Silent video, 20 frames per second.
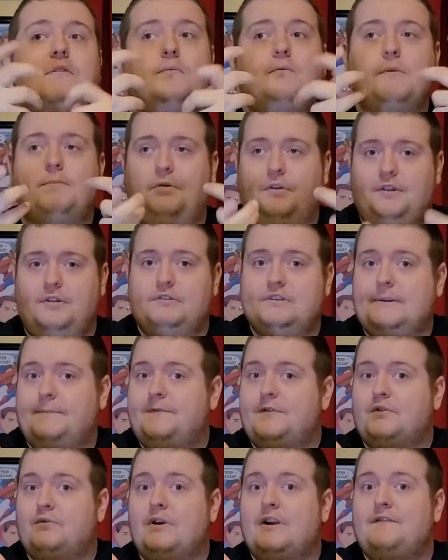We're putting those up
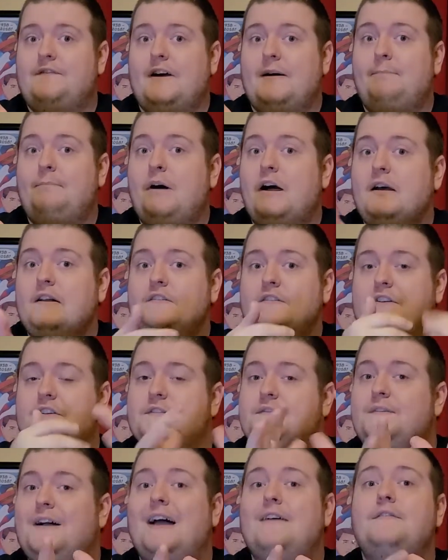for 25 bucks.
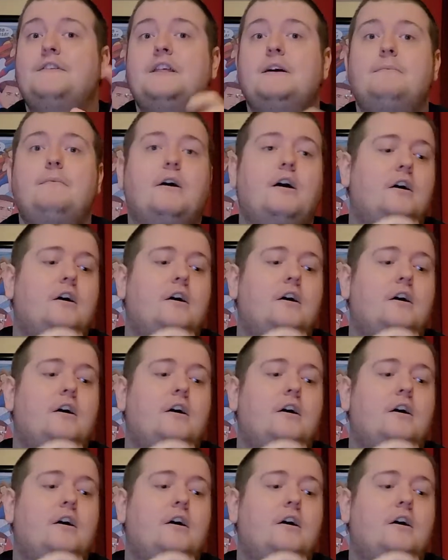There's five of them